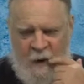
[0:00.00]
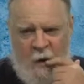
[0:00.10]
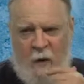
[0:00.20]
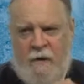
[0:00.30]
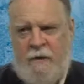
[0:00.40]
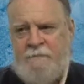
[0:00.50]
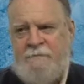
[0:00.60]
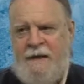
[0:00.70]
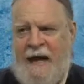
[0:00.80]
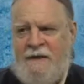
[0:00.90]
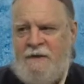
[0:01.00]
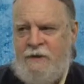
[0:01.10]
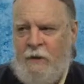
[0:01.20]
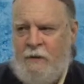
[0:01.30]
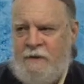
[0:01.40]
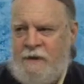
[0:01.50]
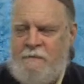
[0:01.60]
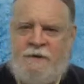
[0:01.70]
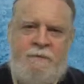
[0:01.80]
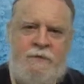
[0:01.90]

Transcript: or as always seems to be